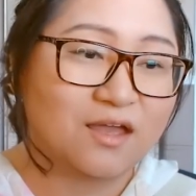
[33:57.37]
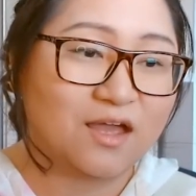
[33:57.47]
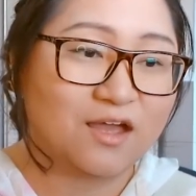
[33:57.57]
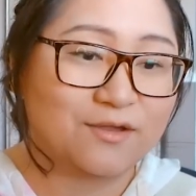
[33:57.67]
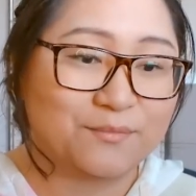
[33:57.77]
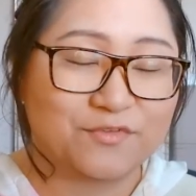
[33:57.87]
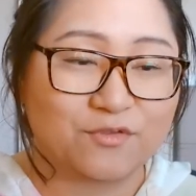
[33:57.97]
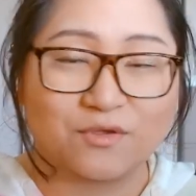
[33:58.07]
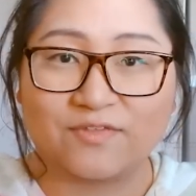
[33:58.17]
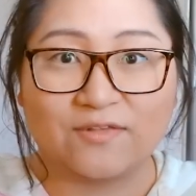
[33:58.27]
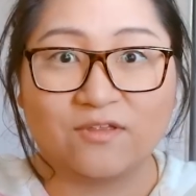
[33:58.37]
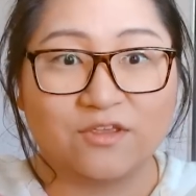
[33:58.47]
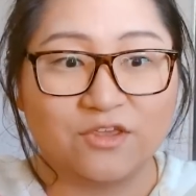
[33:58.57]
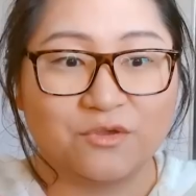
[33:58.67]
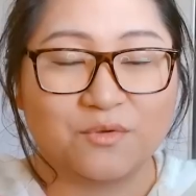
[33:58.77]
Um, so if that's
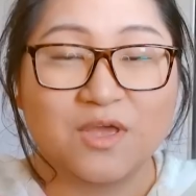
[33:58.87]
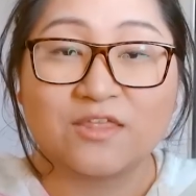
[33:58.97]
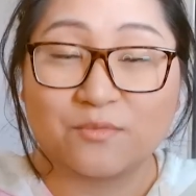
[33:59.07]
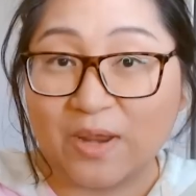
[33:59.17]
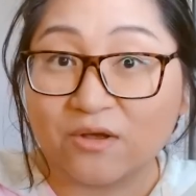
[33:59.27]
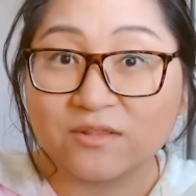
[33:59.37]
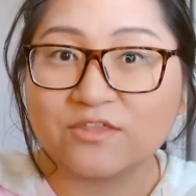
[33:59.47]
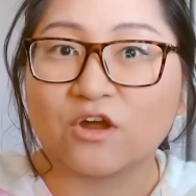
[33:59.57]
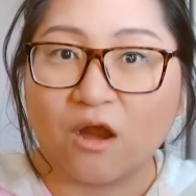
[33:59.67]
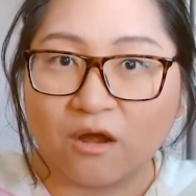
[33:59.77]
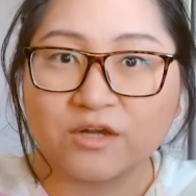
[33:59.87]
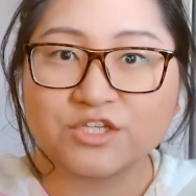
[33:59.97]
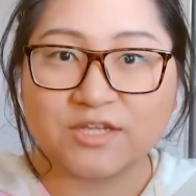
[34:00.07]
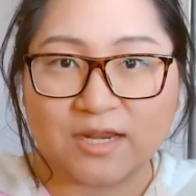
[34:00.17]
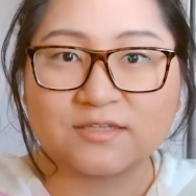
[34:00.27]
not you, apparently there are
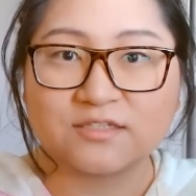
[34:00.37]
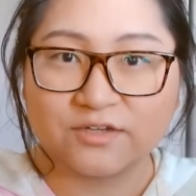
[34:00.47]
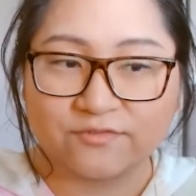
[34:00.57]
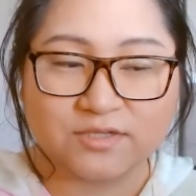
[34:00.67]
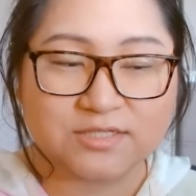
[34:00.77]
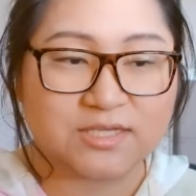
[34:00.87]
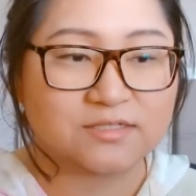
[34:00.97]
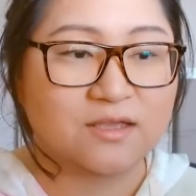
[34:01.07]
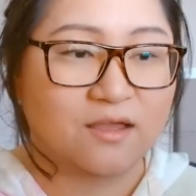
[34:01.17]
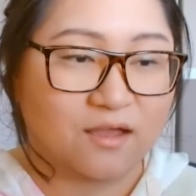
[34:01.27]
genetic differences.